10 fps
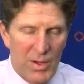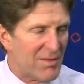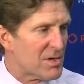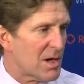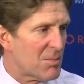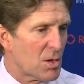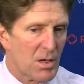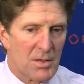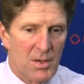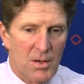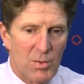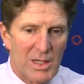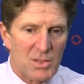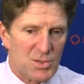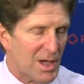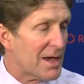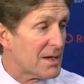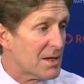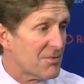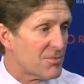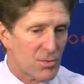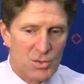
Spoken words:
We haven't come out on the winning side enough,